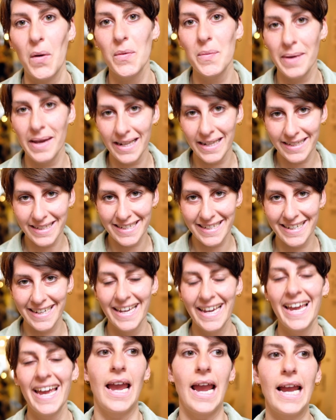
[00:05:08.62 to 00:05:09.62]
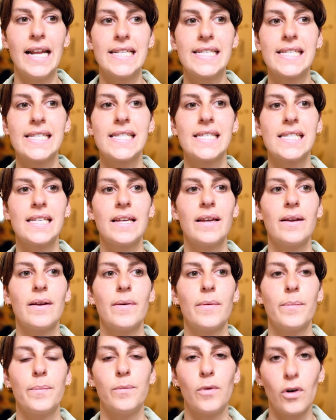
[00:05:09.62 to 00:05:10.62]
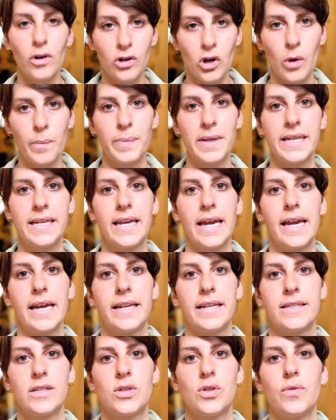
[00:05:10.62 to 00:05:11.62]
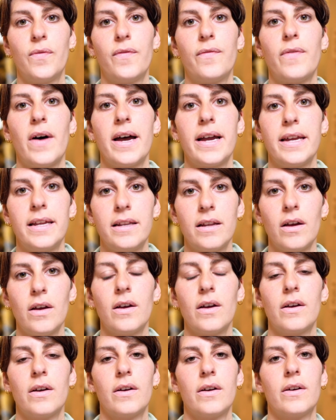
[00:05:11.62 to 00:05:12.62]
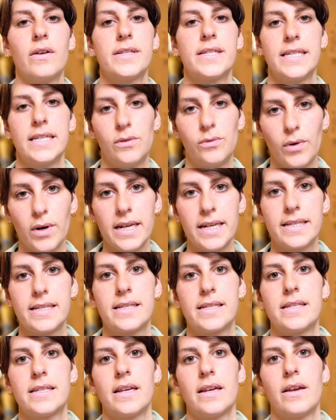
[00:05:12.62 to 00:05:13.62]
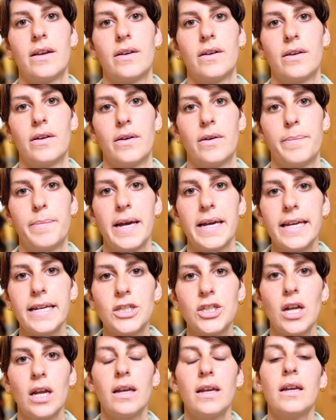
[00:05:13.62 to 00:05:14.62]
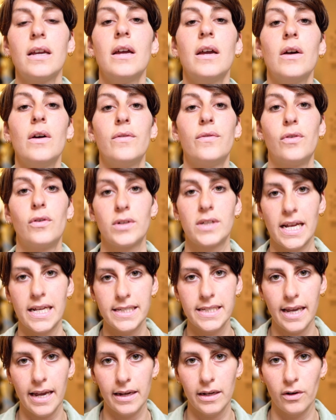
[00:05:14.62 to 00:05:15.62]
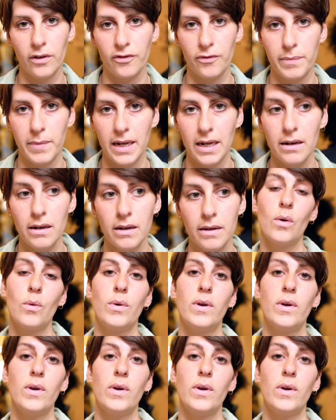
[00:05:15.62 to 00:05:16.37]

milk. It's more complicated to find zero waste packaging for that kind of milk.